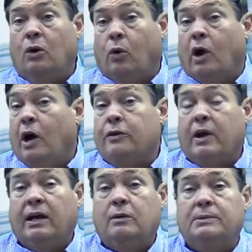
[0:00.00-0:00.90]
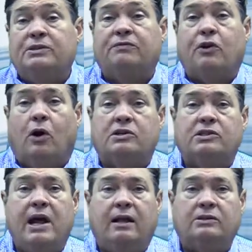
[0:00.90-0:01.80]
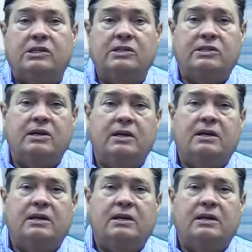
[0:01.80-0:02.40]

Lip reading: or other elements of cause analysis,